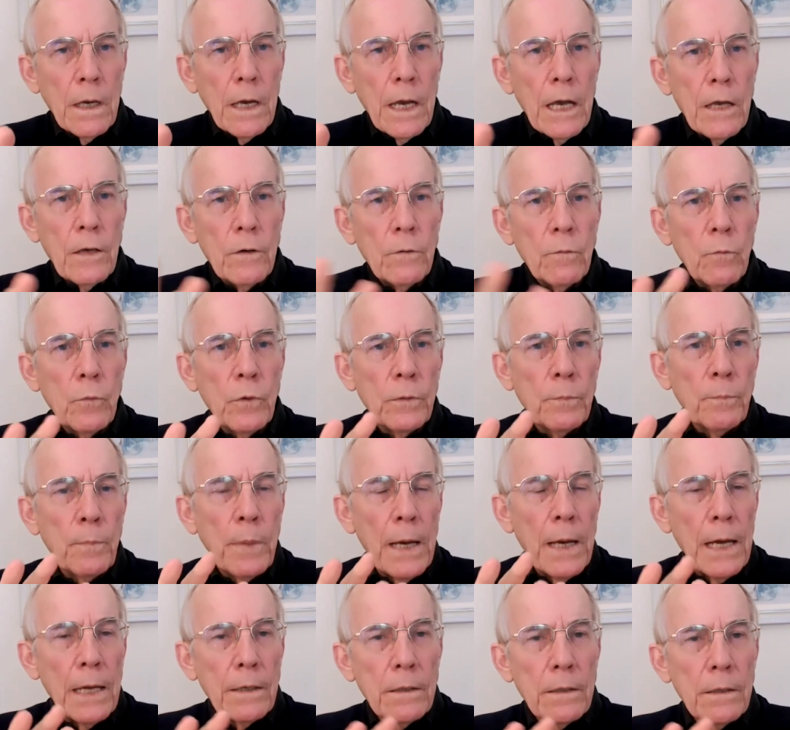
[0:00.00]
And with
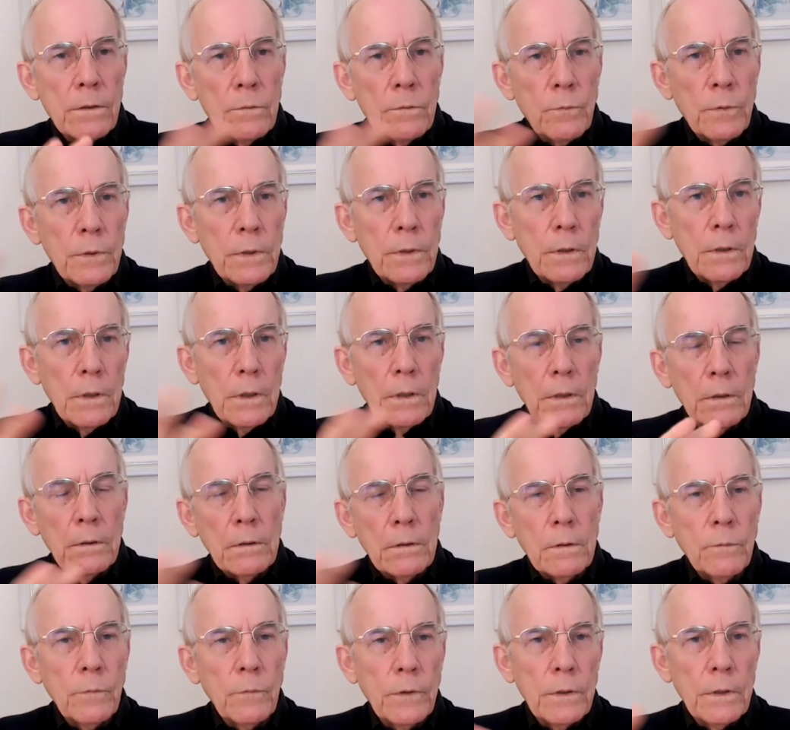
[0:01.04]
partners within a
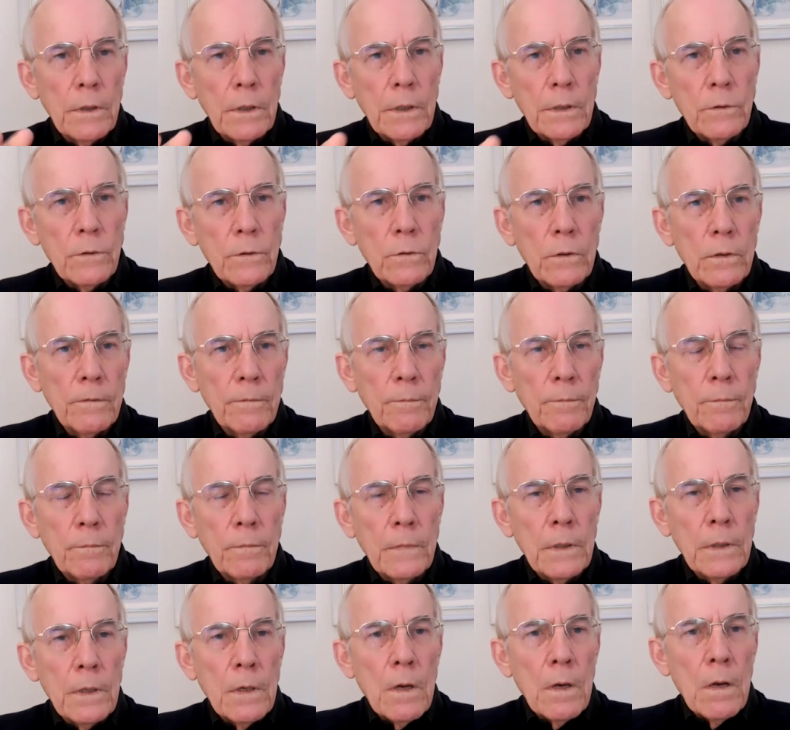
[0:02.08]
sort of
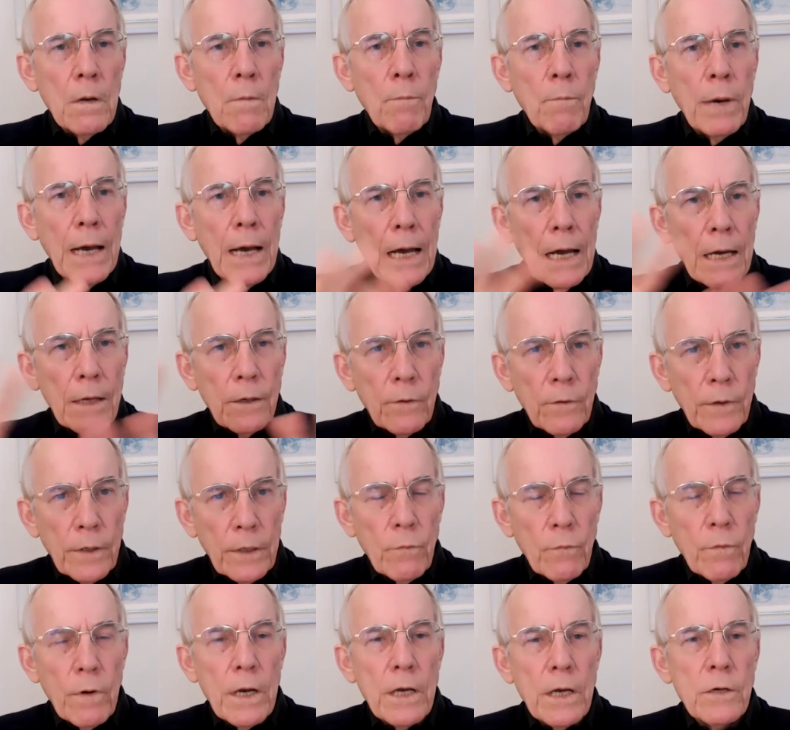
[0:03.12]
partnering
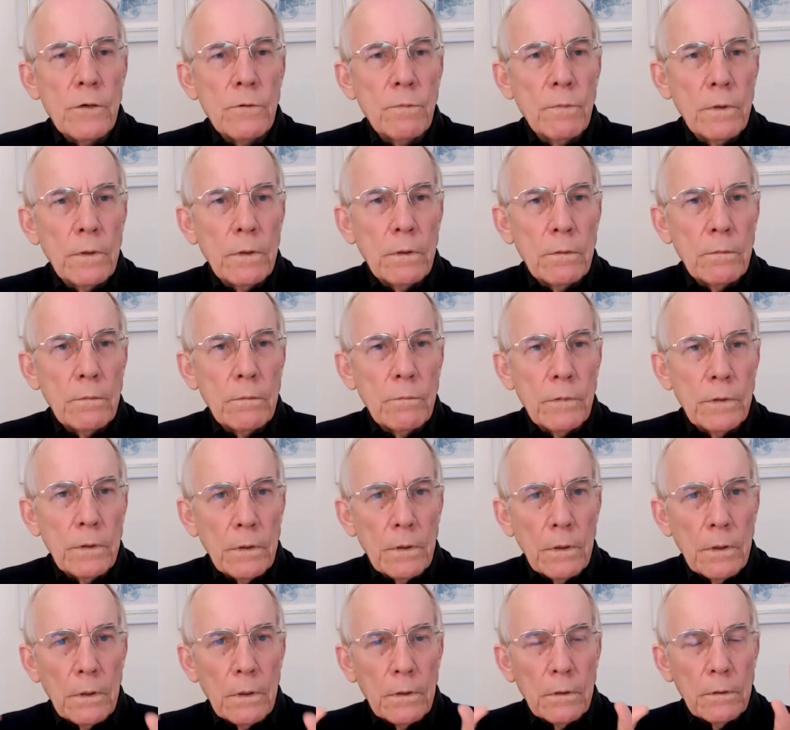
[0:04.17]
arrangement, within
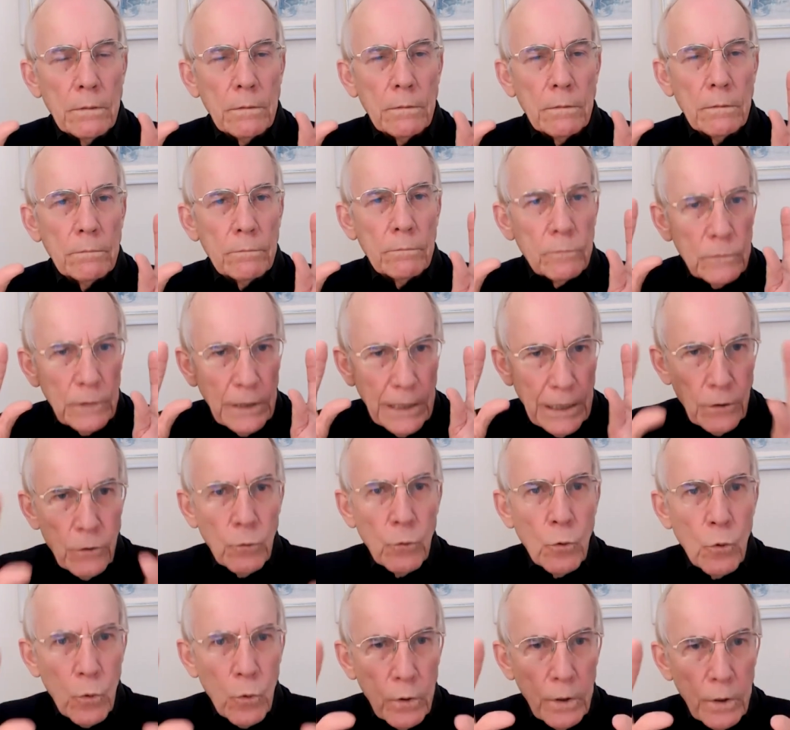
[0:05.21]
a
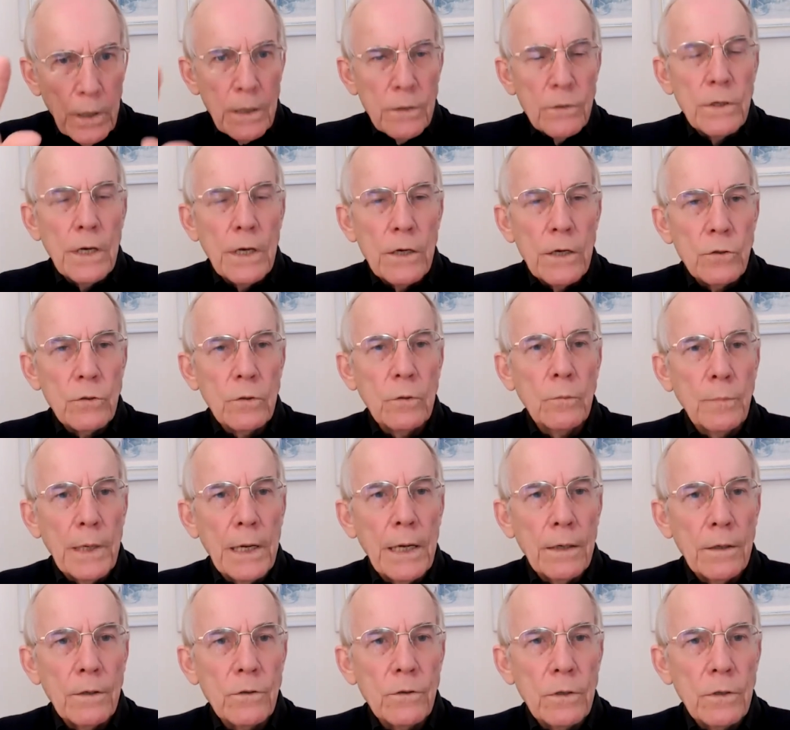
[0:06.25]
inter-organizational
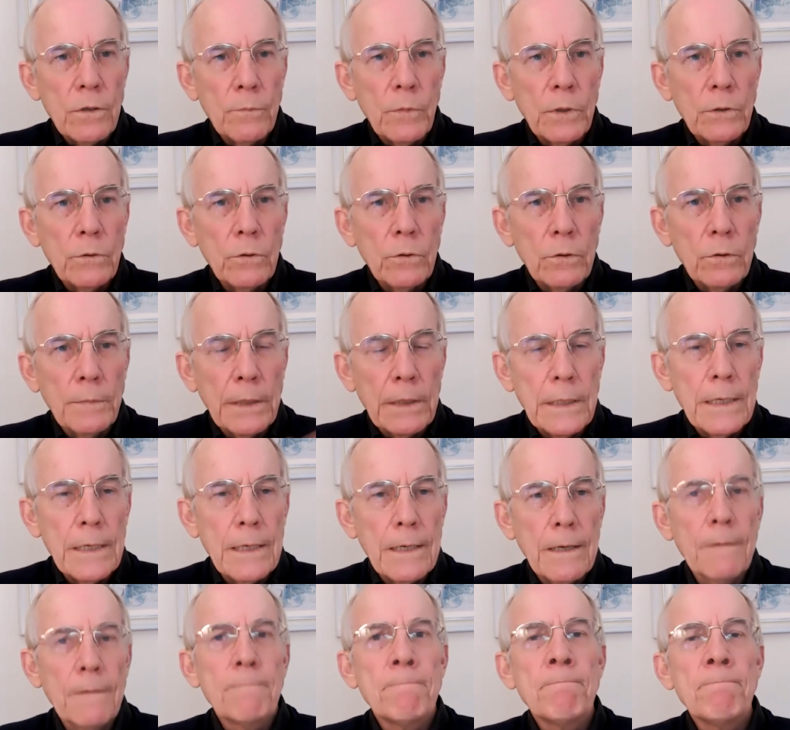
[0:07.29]
partnership we're talking about
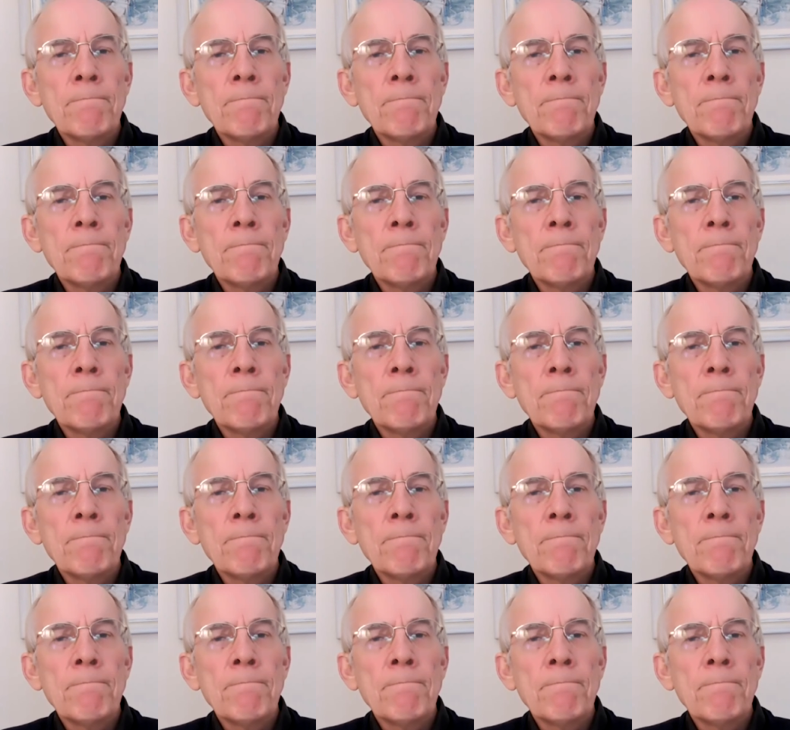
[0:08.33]
here,